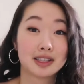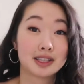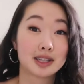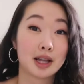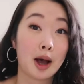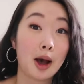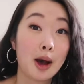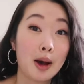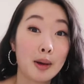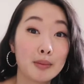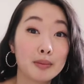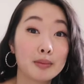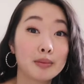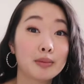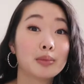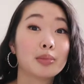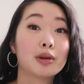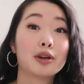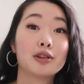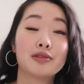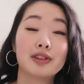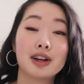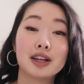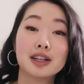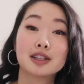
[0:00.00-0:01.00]
Some
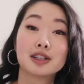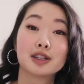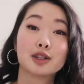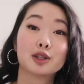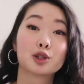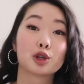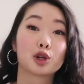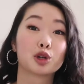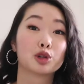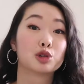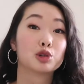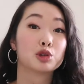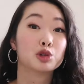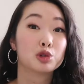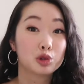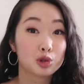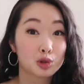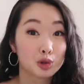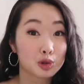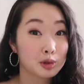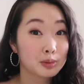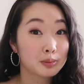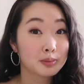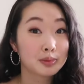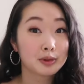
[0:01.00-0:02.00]
professors are
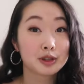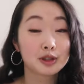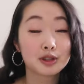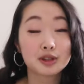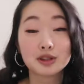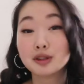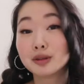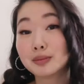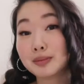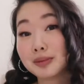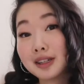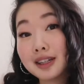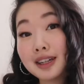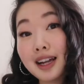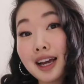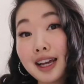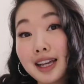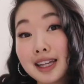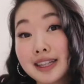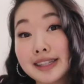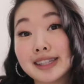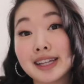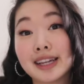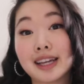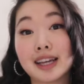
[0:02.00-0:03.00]
super
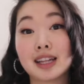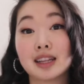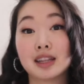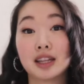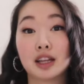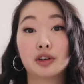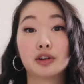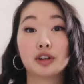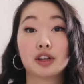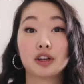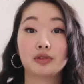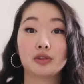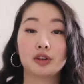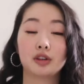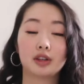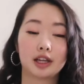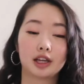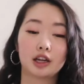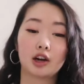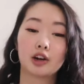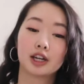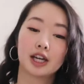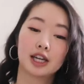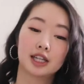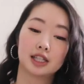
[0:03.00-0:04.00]
nice, and they'll give you
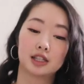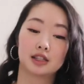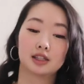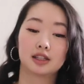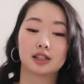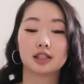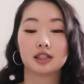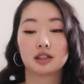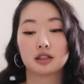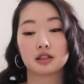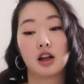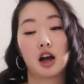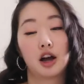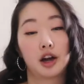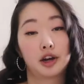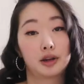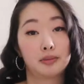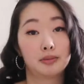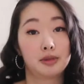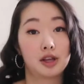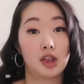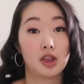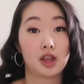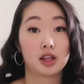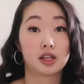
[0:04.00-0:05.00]
like, okay, so this is not going
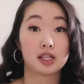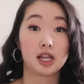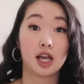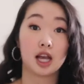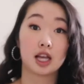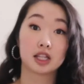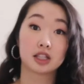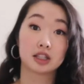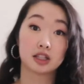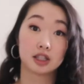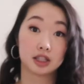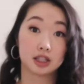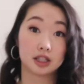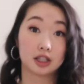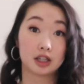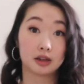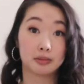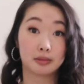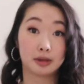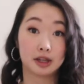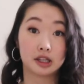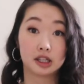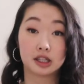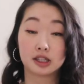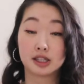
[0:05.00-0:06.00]
to be on the test, this is going
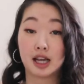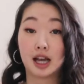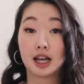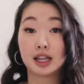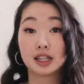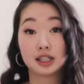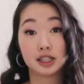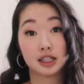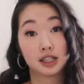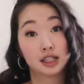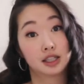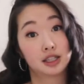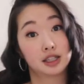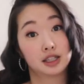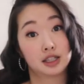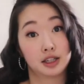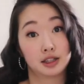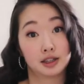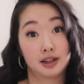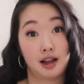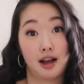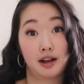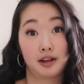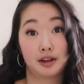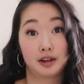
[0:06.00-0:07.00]
to be on the test, this is
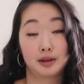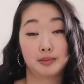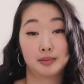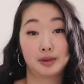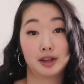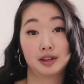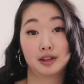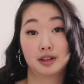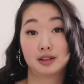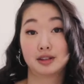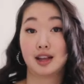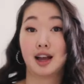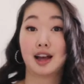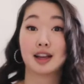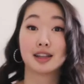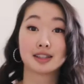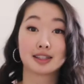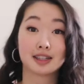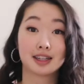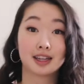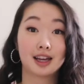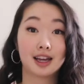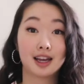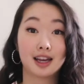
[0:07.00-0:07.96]
not going to be on the test.